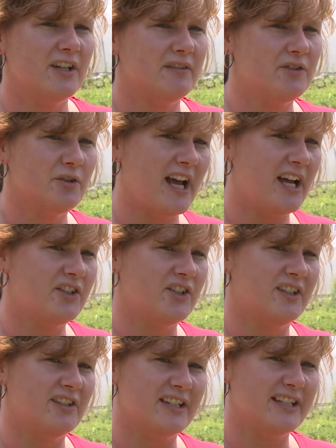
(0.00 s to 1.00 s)
enough trash
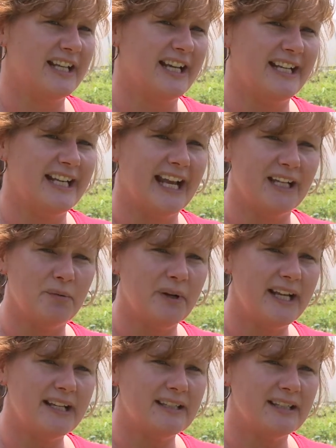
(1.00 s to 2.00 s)
in society
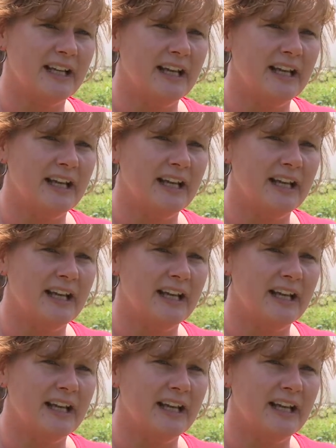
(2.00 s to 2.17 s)
anyways.